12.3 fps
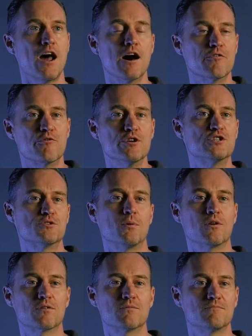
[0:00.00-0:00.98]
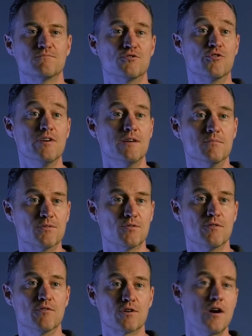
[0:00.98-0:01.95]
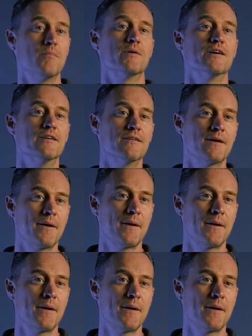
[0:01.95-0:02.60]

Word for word: unreachable dream to even come here.